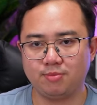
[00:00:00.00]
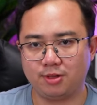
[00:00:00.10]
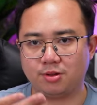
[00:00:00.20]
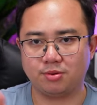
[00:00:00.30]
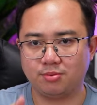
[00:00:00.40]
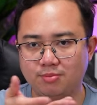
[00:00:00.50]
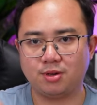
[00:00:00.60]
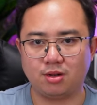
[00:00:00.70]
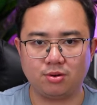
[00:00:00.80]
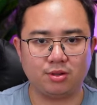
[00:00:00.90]
you know,
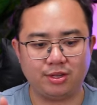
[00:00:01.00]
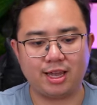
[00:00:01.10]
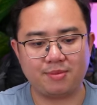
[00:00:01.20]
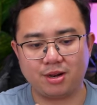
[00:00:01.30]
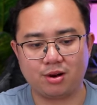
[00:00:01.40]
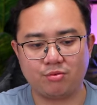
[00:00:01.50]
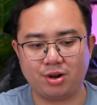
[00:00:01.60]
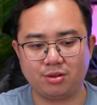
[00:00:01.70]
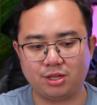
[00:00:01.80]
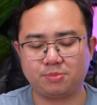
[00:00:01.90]
a good gaming hardware
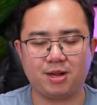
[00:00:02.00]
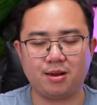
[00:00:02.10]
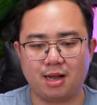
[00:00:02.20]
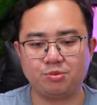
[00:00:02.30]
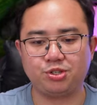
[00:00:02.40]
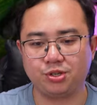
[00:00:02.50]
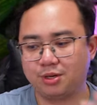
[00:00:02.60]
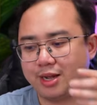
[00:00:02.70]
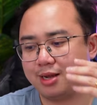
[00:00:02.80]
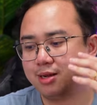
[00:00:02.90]
on this, but I'm sure
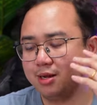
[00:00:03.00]
that